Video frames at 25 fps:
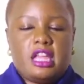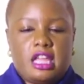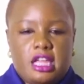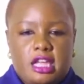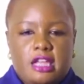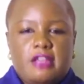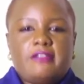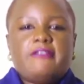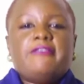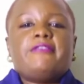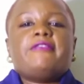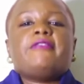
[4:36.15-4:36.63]

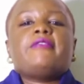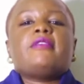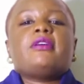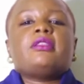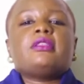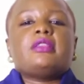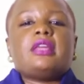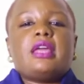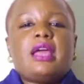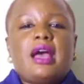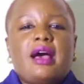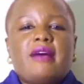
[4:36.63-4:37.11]
If
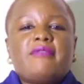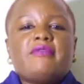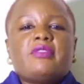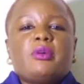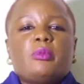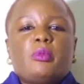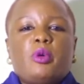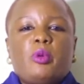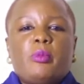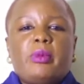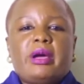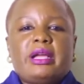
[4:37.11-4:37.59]
they have
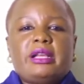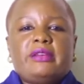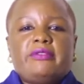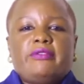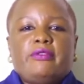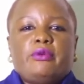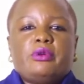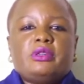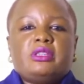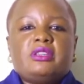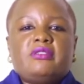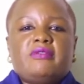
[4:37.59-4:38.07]
the mobile
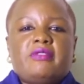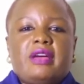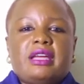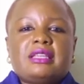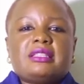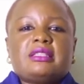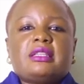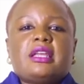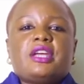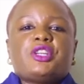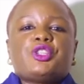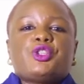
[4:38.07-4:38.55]
phone
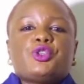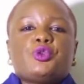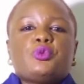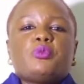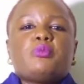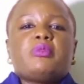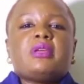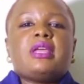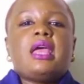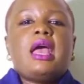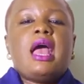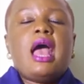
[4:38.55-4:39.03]
device, there
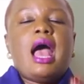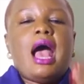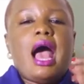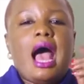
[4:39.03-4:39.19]
should be